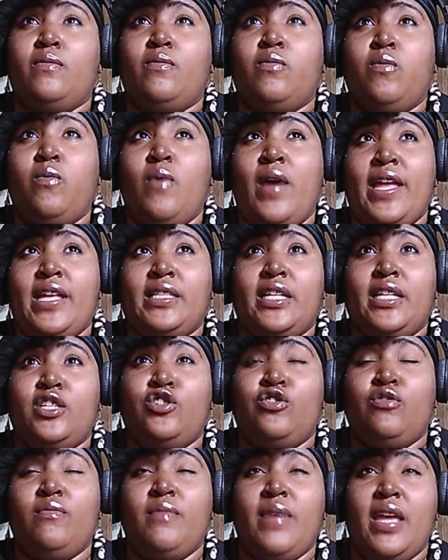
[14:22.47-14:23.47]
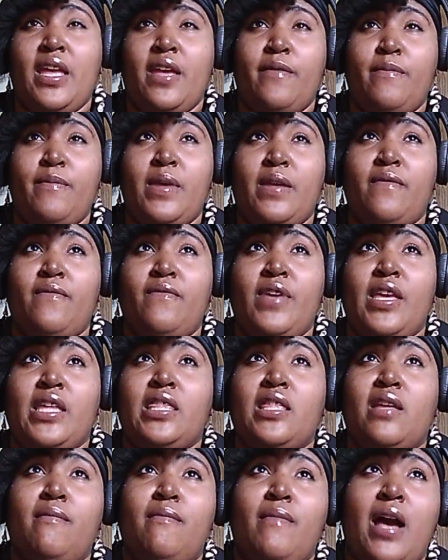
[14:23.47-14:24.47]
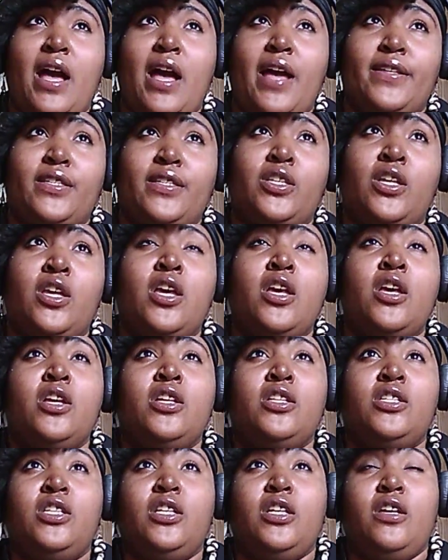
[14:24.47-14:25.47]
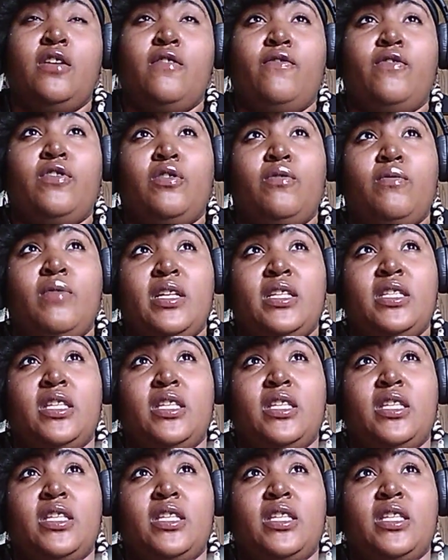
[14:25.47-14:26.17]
ways that you may have been victimized to influence the